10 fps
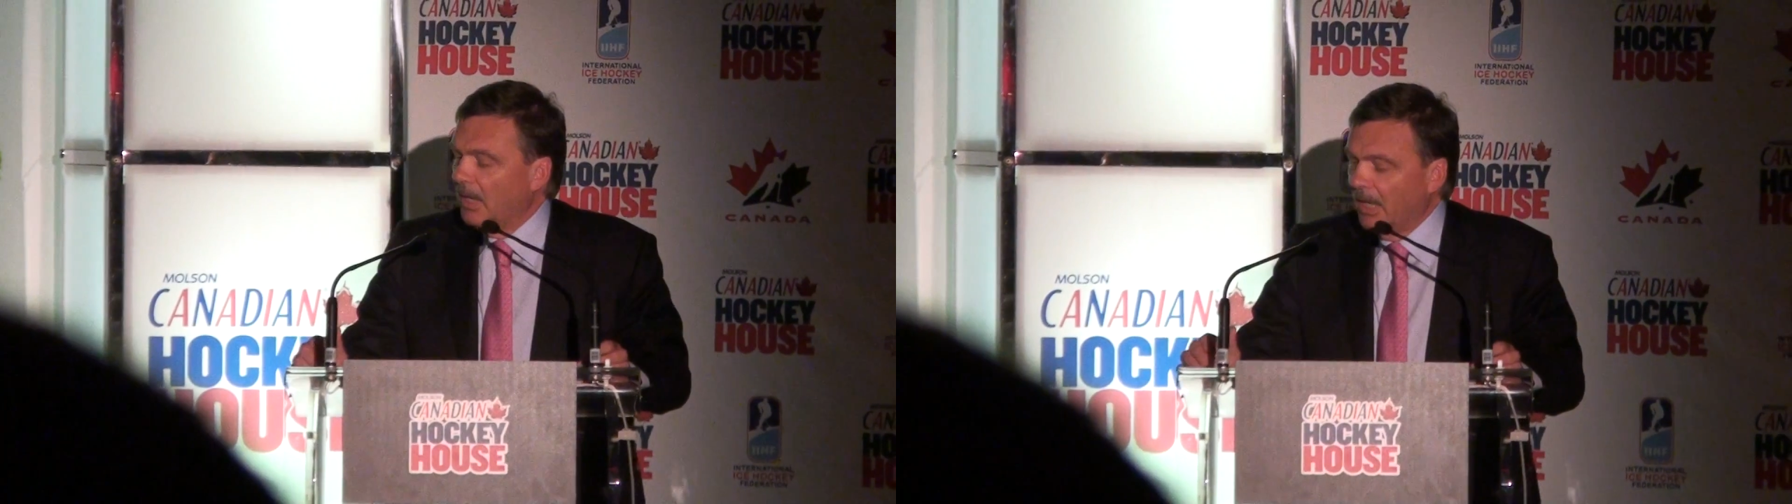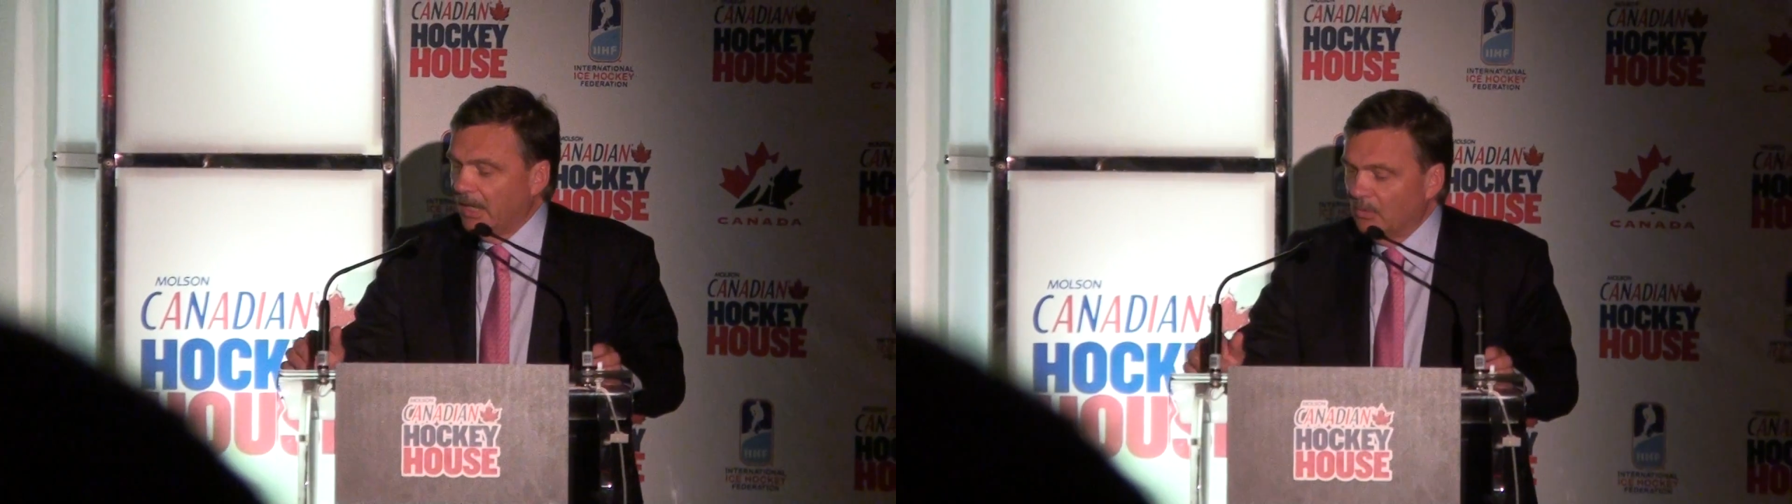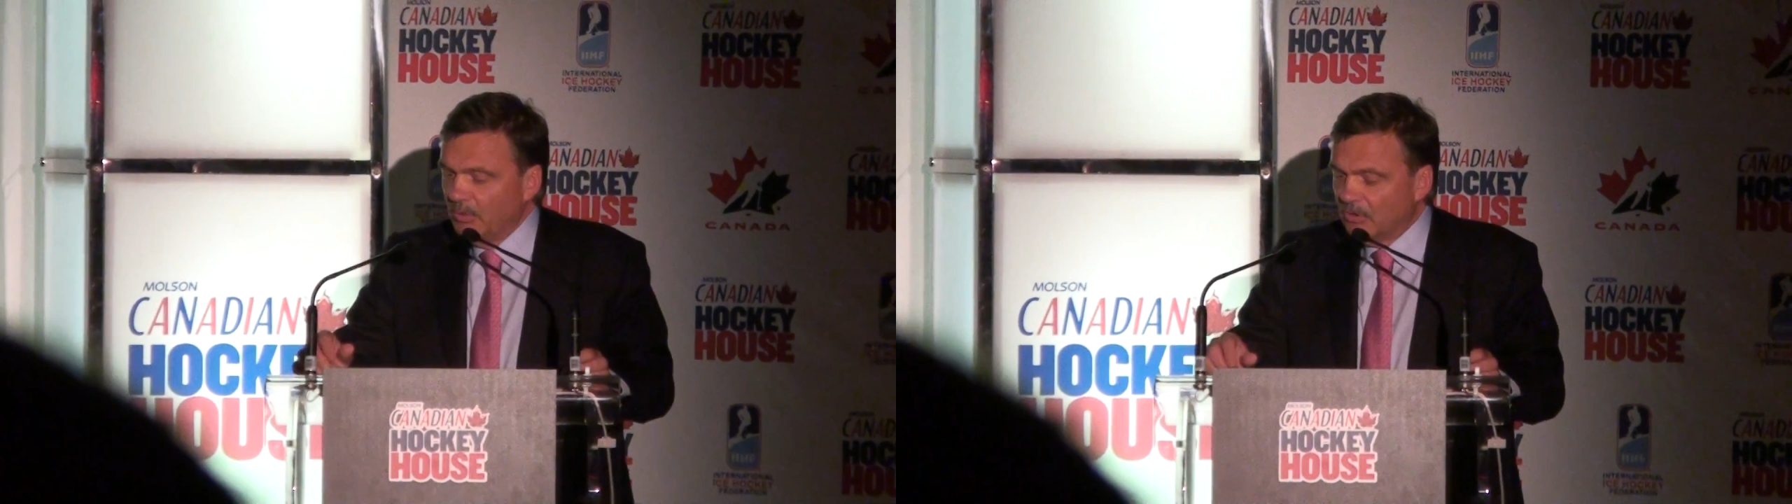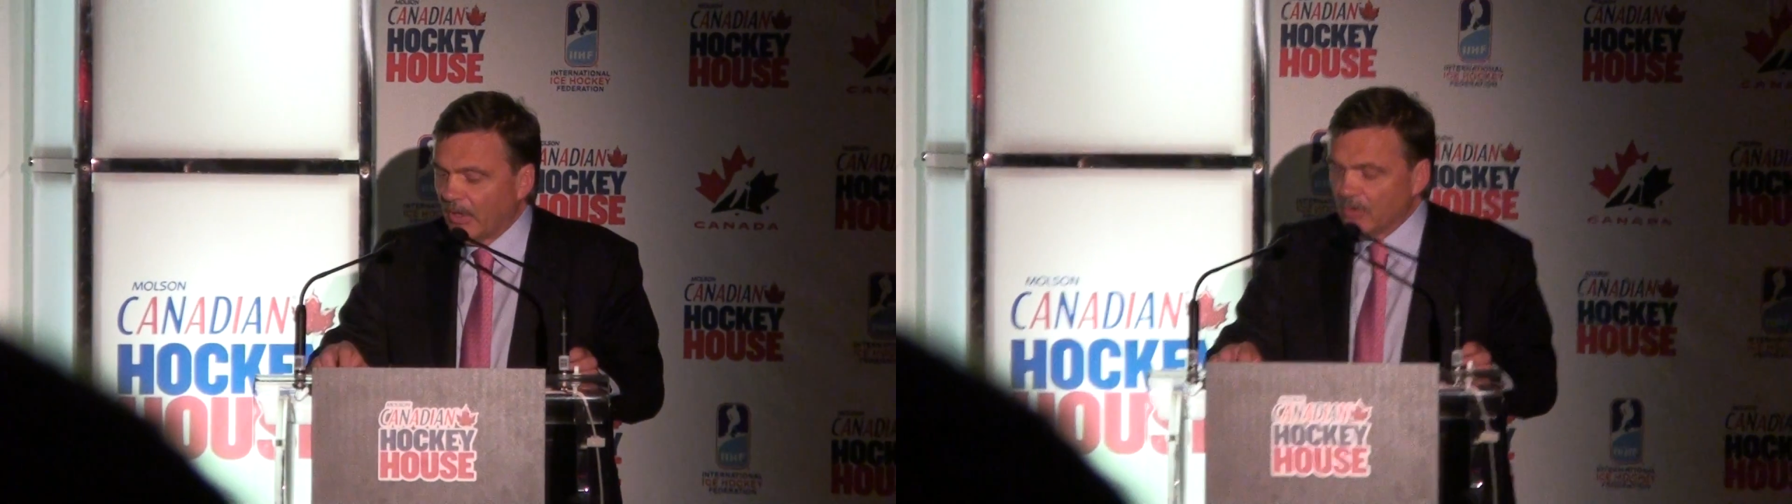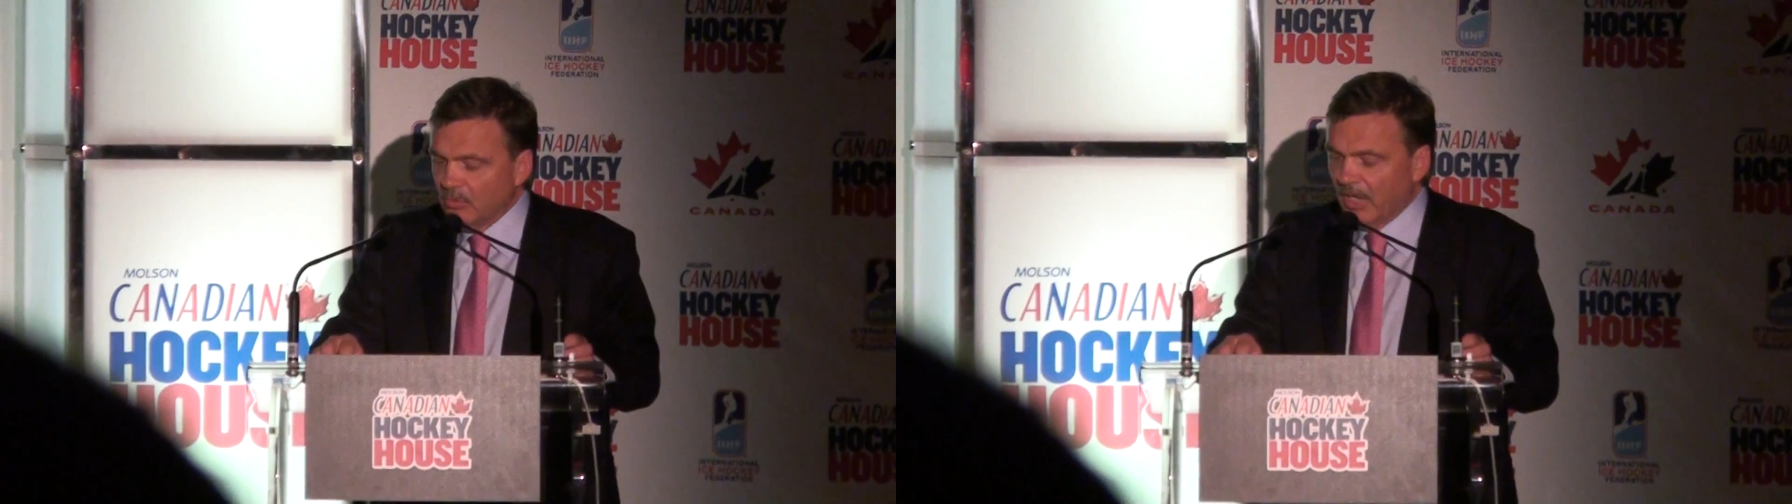And we
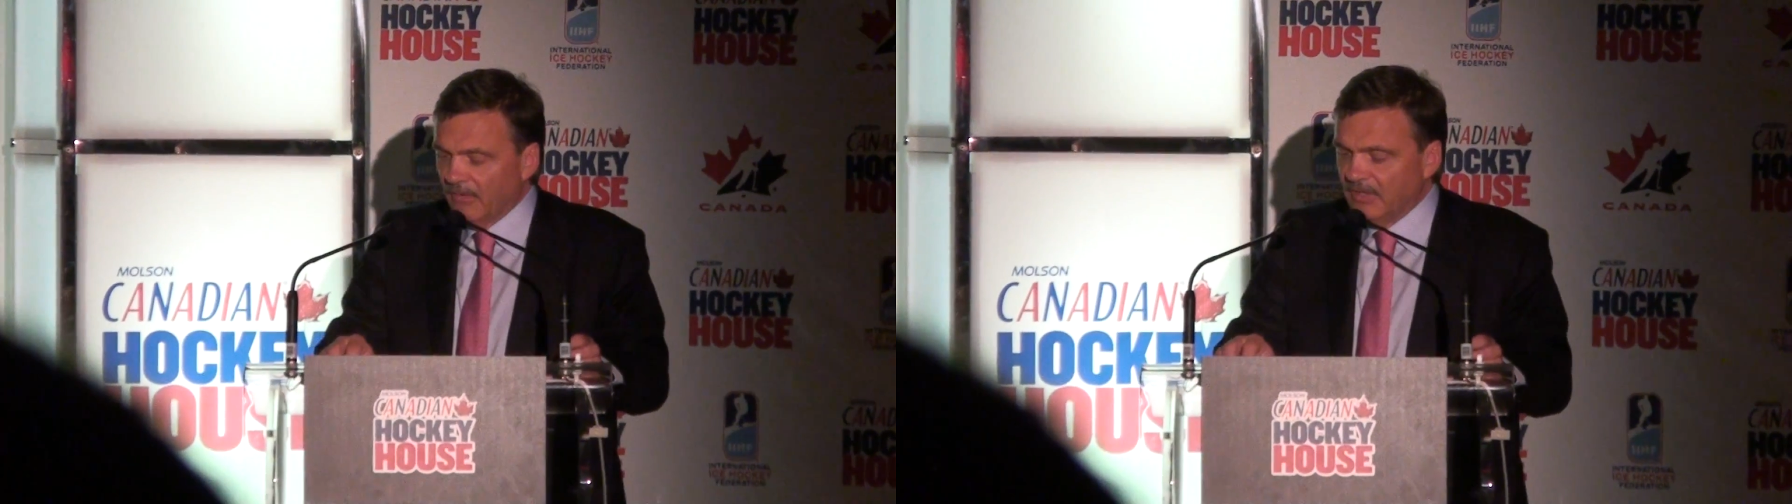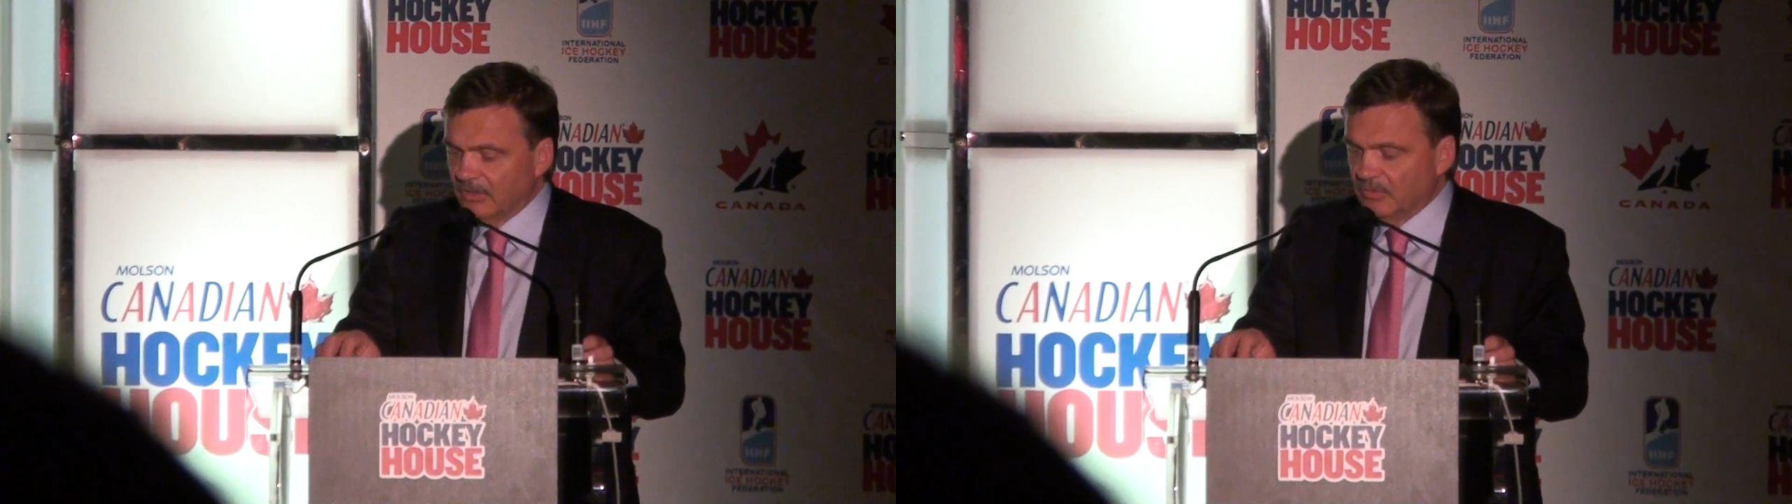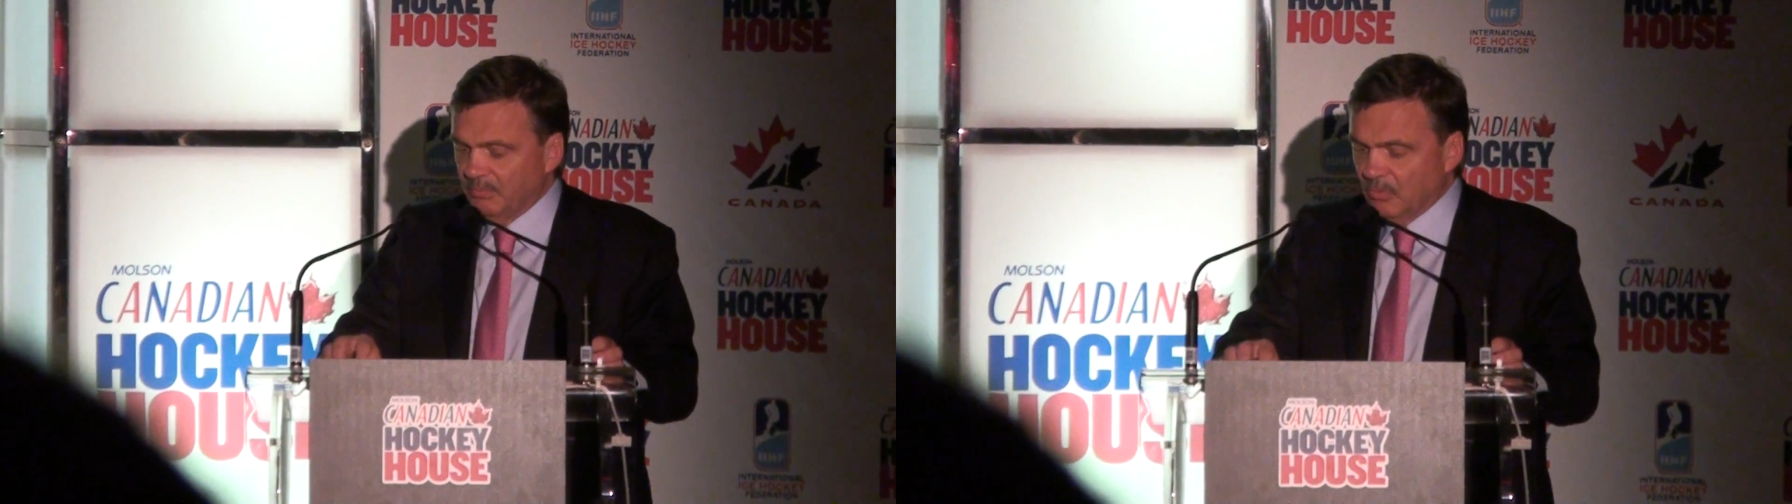tried to have to